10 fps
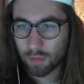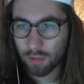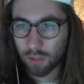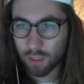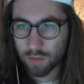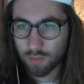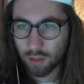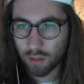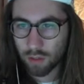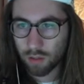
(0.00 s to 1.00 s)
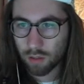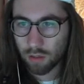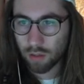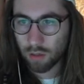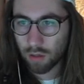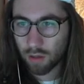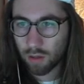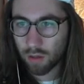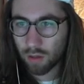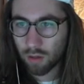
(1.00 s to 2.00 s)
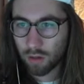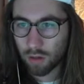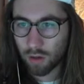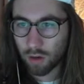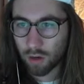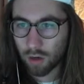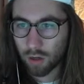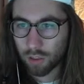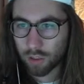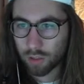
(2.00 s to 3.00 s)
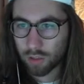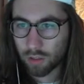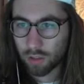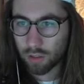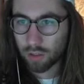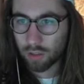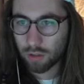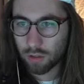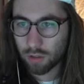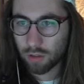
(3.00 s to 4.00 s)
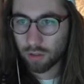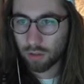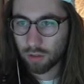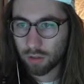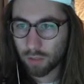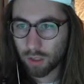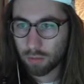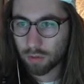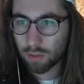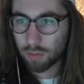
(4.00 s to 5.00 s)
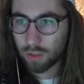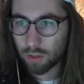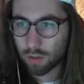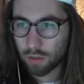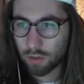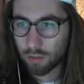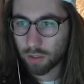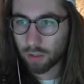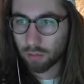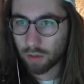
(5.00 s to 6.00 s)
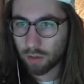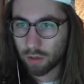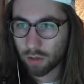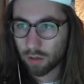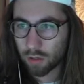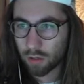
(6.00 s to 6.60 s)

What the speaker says: That's fine. Your car should be able to be turned on by a computer.